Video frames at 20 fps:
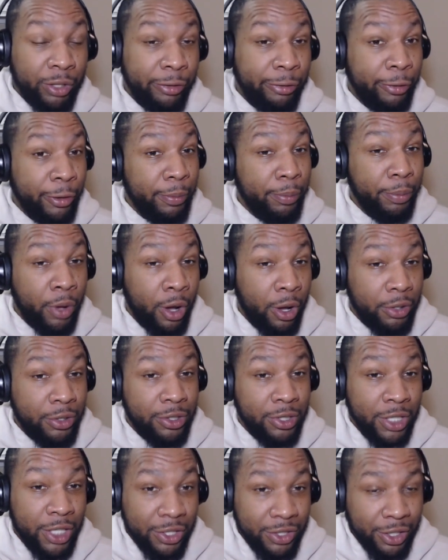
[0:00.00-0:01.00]
football
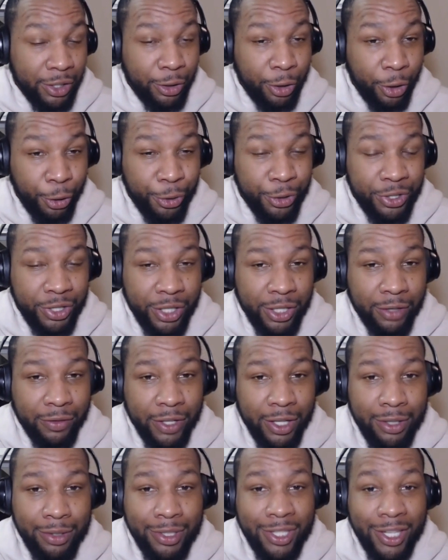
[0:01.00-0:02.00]
season, courtesy of
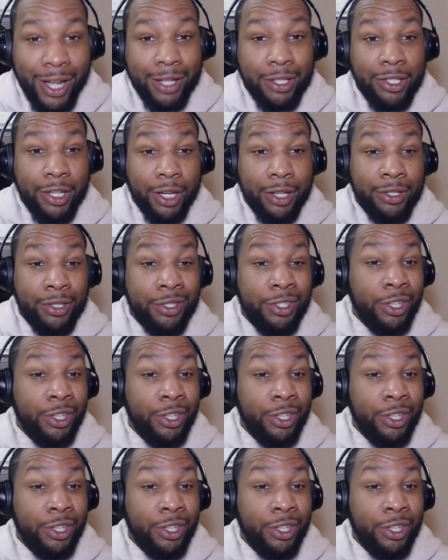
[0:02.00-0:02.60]
Inside Texas.